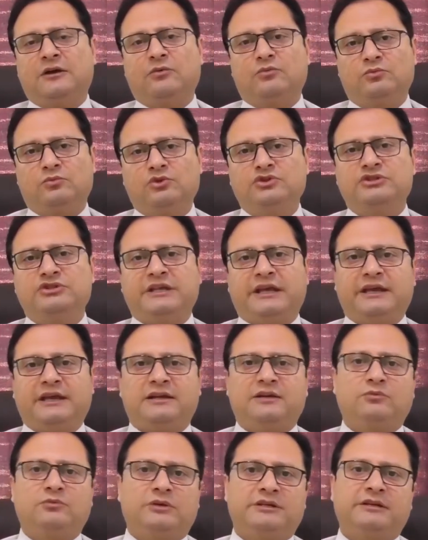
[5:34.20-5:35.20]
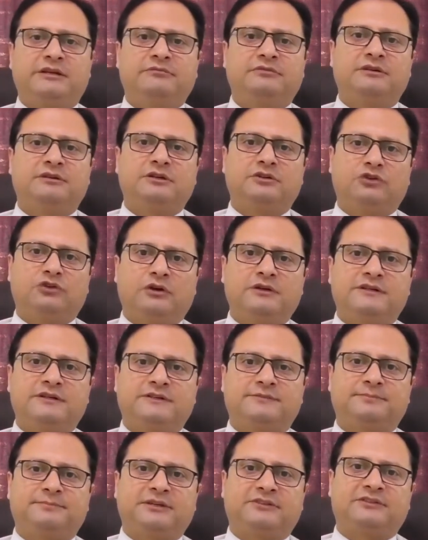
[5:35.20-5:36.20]
would take whatever
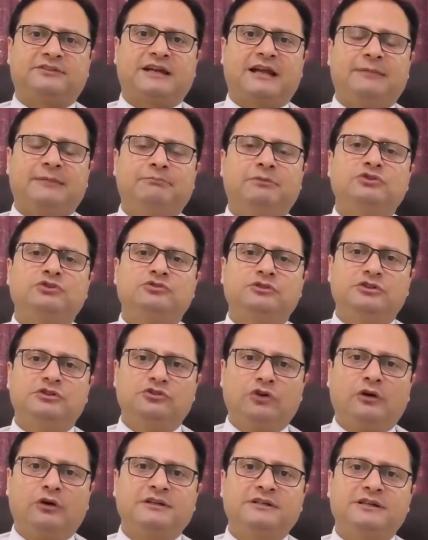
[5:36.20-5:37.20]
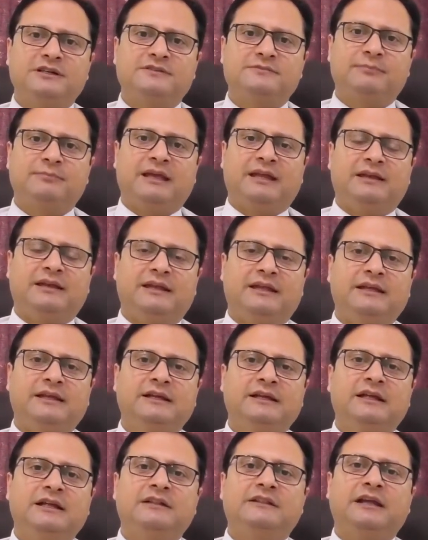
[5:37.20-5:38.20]
doctors prescribe, but to the doctors mainly,
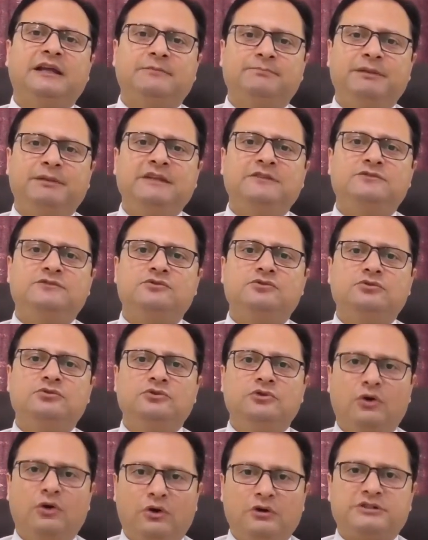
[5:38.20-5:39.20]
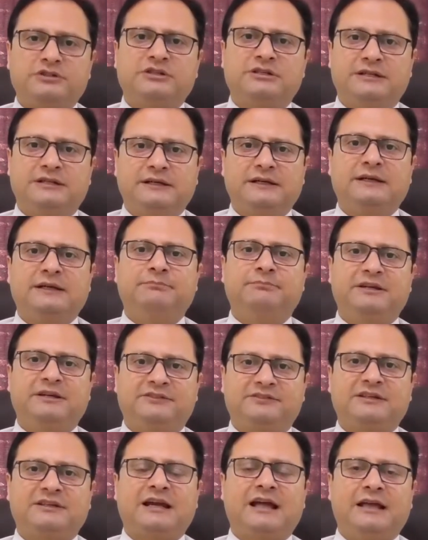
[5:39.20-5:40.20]
that please do not
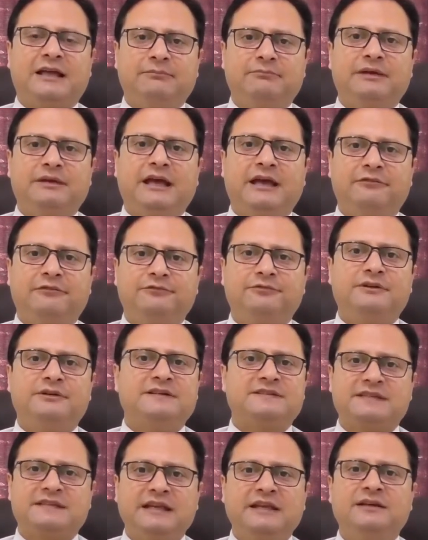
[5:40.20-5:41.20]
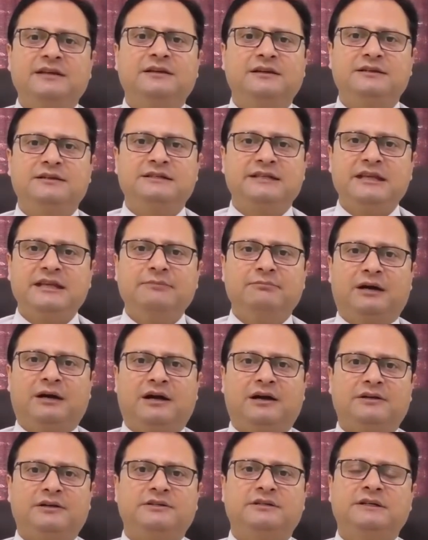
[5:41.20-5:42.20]
prescribe every single
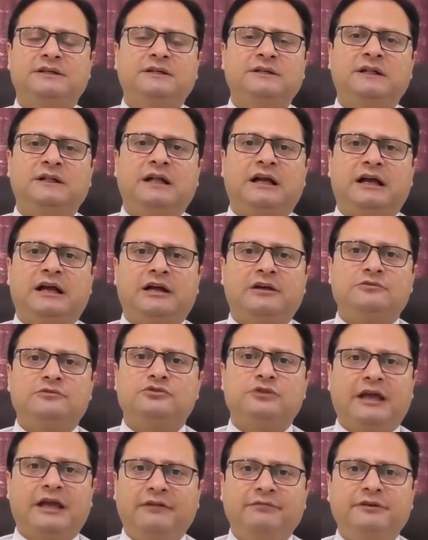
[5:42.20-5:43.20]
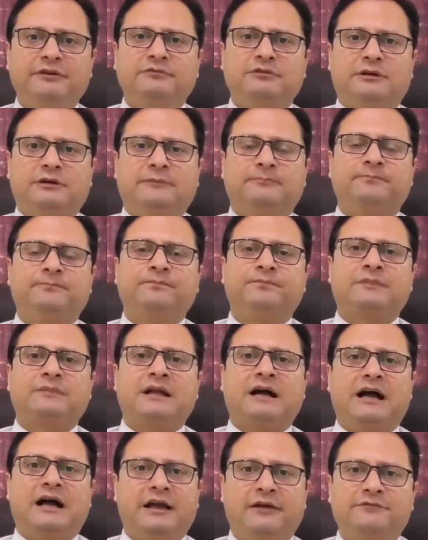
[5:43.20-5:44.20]
DMARD to everyone.
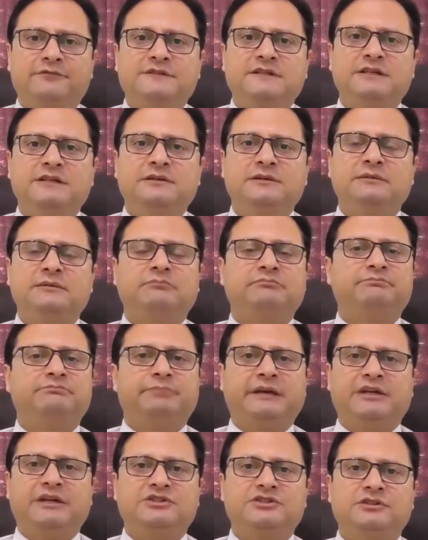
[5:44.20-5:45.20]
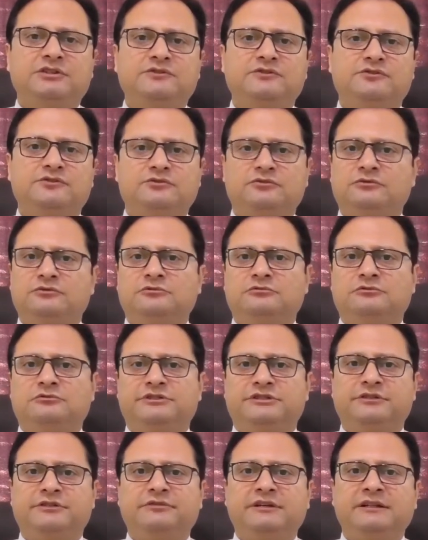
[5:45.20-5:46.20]
I have seen patients
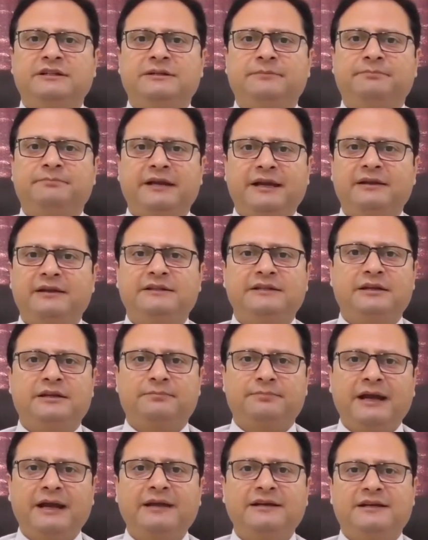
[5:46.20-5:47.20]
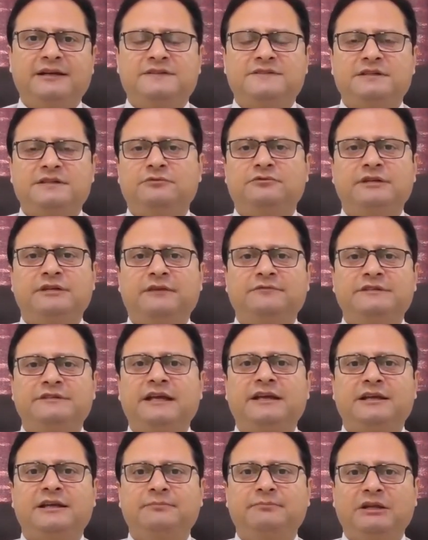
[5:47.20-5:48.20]
who during their pregnancy would have
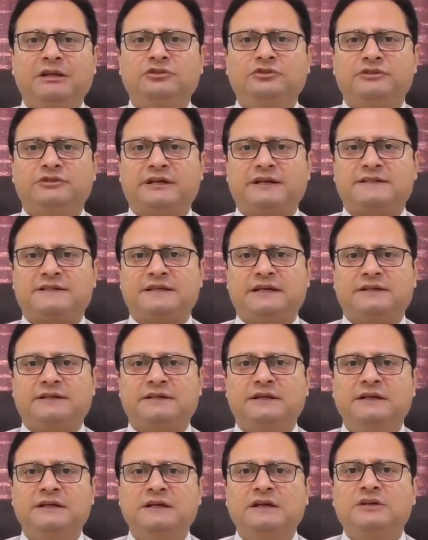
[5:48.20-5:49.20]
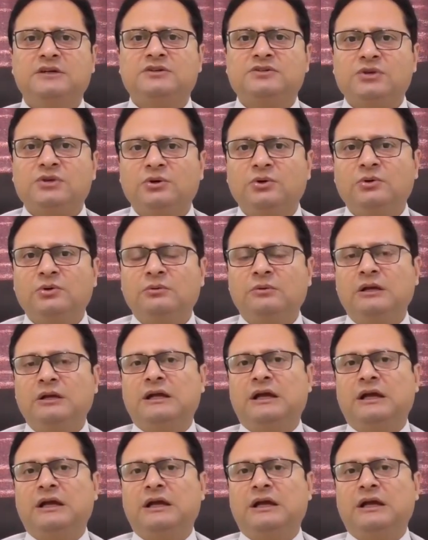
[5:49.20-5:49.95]
taken methotrexate. So